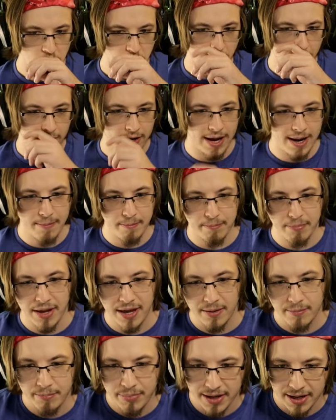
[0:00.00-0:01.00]
Okay,
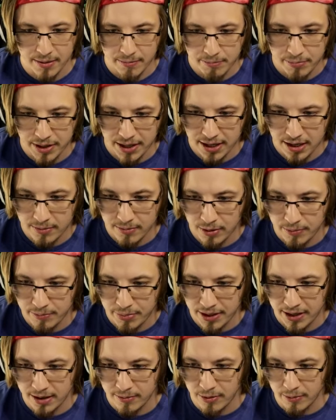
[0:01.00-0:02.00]
bam, bam, bam,
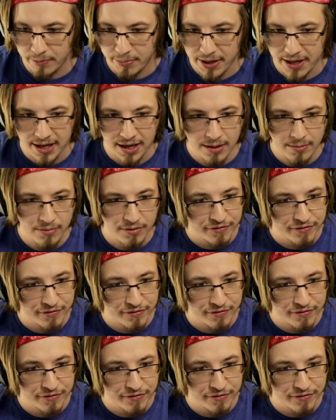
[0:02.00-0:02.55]
bam, bam.